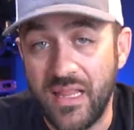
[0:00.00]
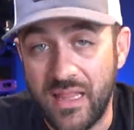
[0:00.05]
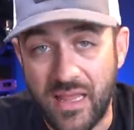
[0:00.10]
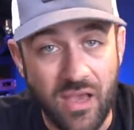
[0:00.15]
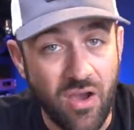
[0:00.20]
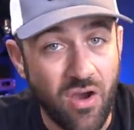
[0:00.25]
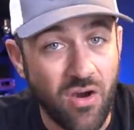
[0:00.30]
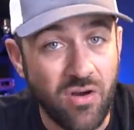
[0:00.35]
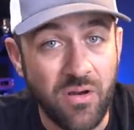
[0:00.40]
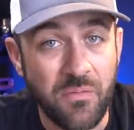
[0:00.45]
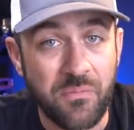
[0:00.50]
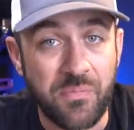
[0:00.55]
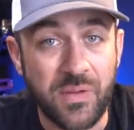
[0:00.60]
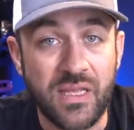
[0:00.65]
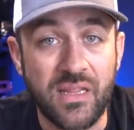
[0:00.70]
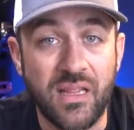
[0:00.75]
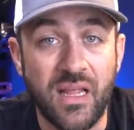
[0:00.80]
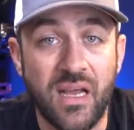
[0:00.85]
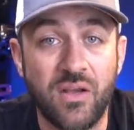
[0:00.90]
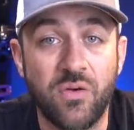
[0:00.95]
They are a
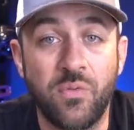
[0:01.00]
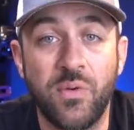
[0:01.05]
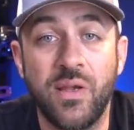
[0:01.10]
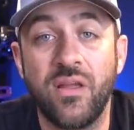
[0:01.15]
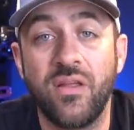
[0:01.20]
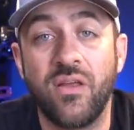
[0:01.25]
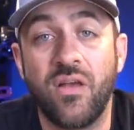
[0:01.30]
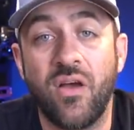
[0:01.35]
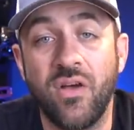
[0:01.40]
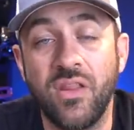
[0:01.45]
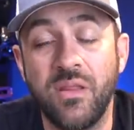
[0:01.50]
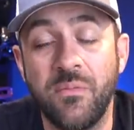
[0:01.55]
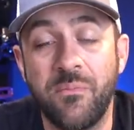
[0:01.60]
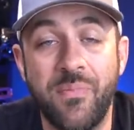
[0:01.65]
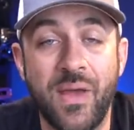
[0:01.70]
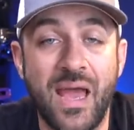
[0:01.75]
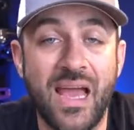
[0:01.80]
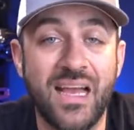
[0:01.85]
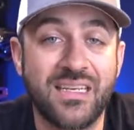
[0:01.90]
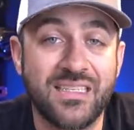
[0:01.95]
beadlock wheel. On the
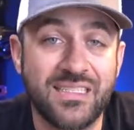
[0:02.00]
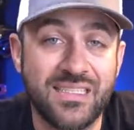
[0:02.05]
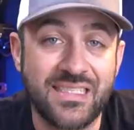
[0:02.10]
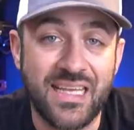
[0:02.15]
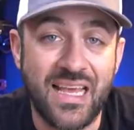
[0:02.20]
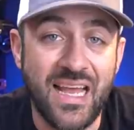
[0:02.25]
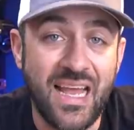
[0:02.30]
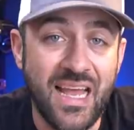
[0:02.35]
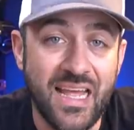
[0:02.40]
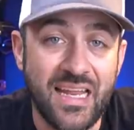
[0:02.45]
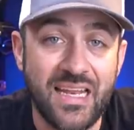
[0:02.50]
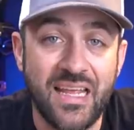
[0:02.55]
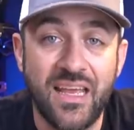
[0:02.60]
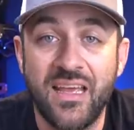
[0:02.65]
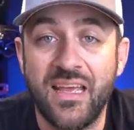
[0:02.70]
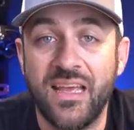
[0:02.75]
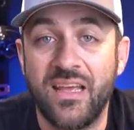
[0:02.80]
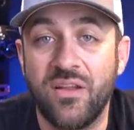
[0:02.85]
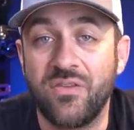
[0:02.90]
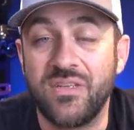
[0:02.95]
back side,
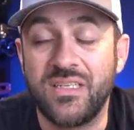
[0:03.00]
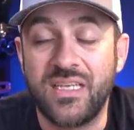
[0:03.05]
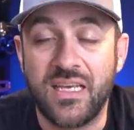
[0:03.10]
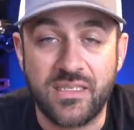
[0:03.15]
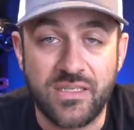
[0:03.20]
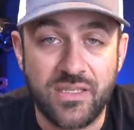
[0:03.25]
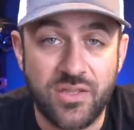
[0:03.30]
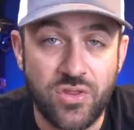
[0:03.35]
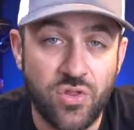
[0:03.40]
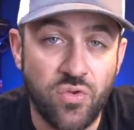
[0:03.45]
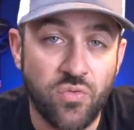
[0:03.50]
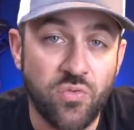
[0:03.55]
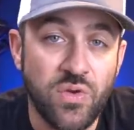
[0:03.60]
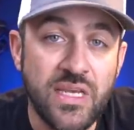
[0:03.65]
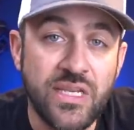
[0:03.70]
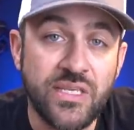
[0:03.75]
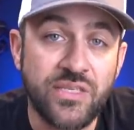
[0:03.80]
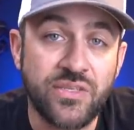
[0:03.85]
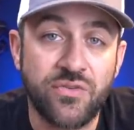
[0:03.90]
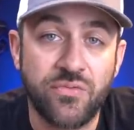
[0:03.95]
it only takes
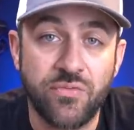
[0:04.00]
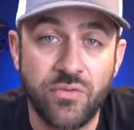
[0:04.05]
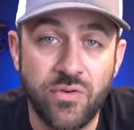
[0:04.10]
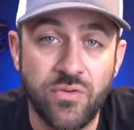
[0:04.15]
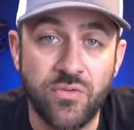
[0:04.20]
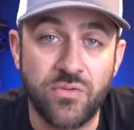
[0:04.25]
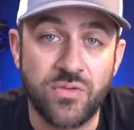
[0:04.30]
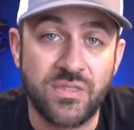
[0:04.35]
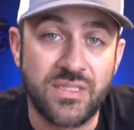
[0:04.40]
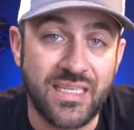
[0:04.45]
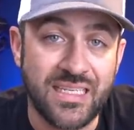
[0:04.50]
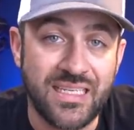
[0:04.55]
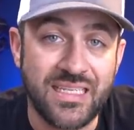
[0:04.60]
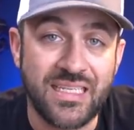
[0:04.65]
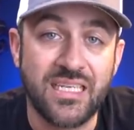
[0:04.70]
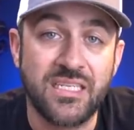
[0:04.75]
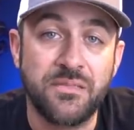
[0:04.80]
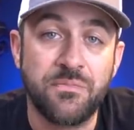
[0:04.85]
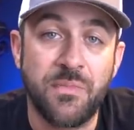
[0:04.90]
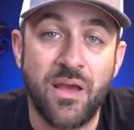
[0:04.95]
3 screws to
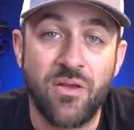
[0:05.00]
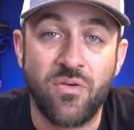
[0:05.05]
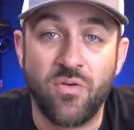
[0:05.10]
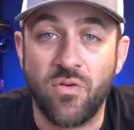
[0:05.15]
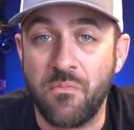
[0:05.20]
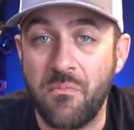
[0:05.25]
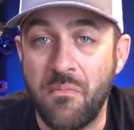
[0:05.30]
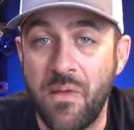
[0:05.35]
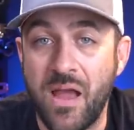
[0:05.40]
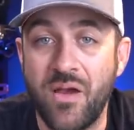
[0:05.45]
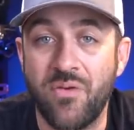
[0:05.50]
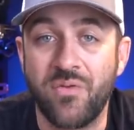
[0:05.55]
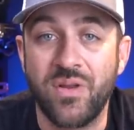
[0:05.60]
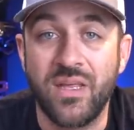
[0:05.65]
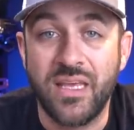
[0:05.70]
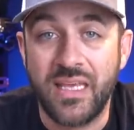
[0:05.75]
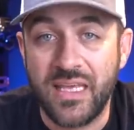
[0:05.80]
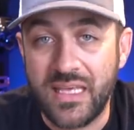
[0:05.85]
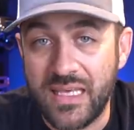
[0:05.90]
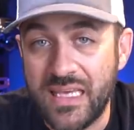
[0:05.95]
dismount or mount
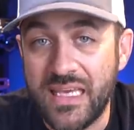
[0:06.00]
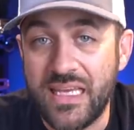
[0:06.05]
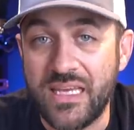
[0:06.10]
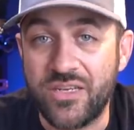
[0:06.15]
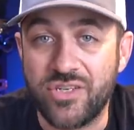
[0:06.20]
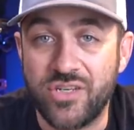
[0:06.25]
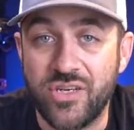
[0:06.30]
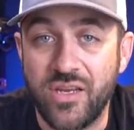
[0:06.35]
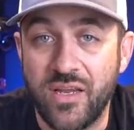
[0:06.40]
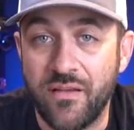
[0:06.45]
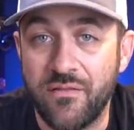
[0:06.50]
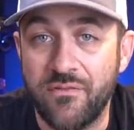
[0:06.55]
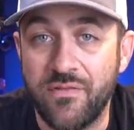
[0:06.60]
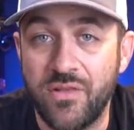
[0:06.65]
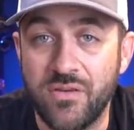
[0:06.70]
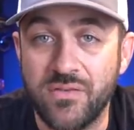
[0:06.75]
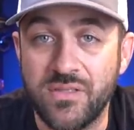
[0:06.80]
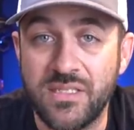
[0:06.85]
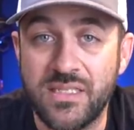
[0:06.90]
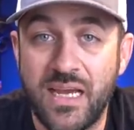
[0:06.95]
each of
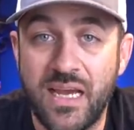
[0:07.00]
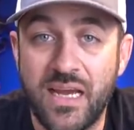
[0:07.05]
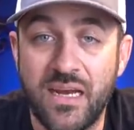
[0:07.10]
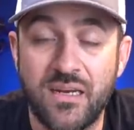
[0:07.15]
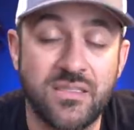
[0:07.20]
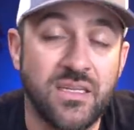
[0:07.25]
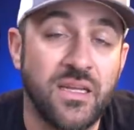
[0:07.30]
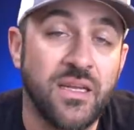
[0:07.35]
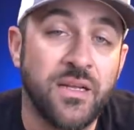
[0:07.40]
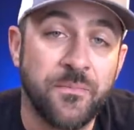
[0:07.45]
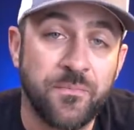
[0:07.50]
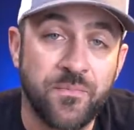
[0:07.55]
those tires.